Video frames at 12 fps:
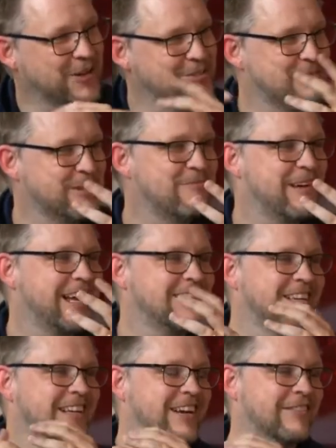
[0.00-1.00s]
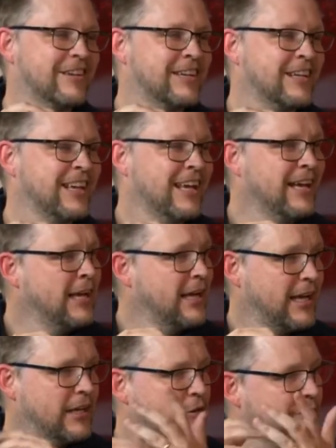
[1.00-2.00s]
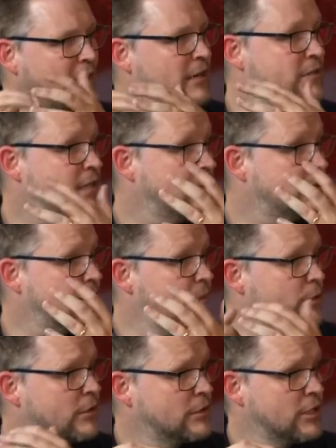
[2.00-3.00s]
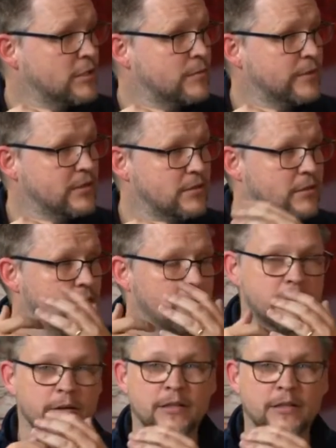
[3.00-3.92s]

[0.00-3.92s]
Once we'd patched in everything. And you've kind of seen the similar adjustments to the other